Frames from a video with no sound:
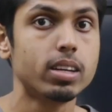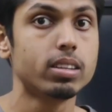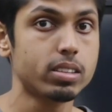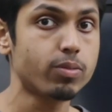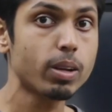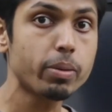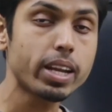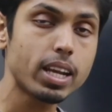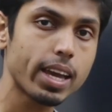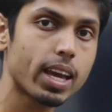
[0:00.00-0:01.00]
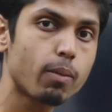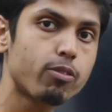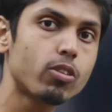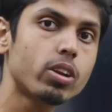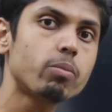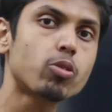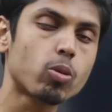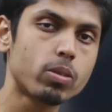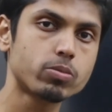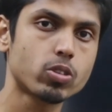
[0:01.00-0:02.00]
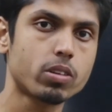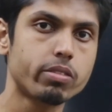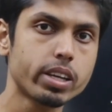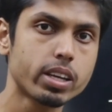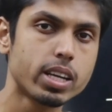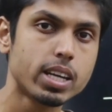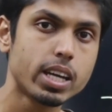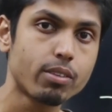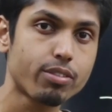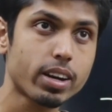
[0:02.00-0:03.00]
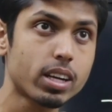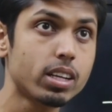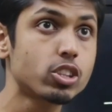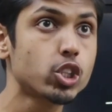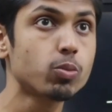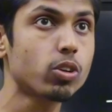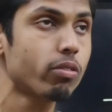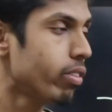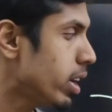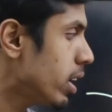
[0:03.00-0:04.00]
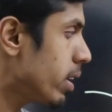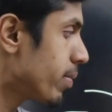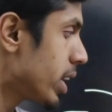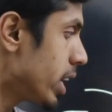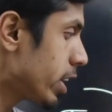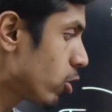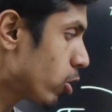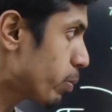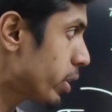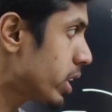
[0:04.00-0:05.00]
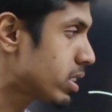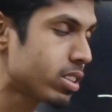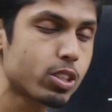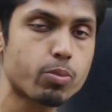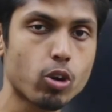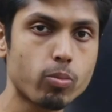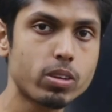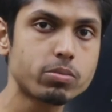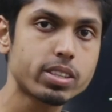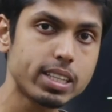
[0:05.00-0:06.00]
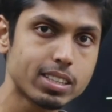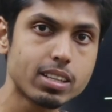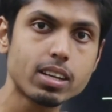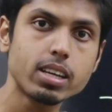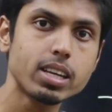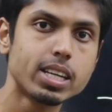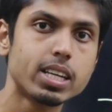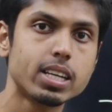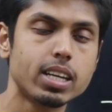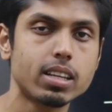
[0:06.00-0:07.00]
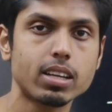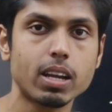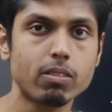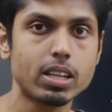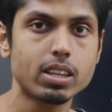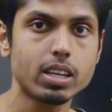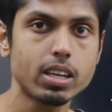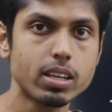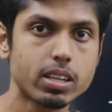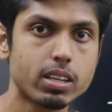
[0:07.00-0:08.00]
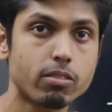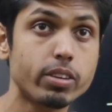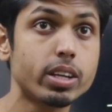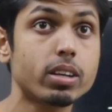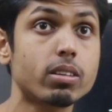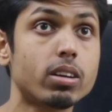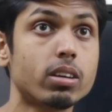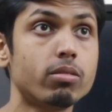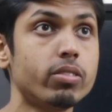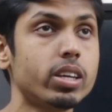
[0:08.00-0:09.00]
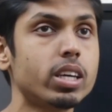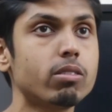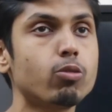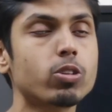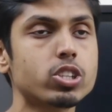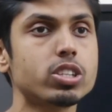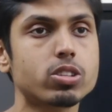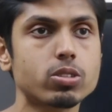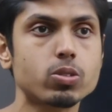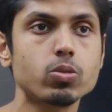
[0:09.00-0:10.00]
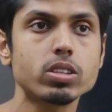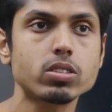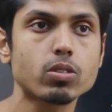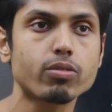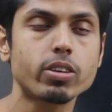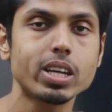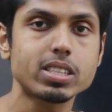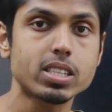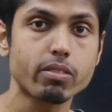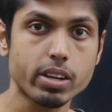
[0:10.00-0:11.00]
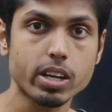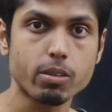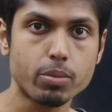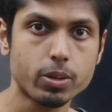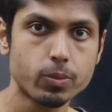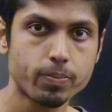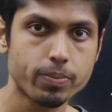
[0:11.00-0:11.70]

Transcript: This will be really helpful in problem solving. In fact, in SuMON, we incorporated such problems recently in the level 3, where we give worksheets to students of grade 7 and above.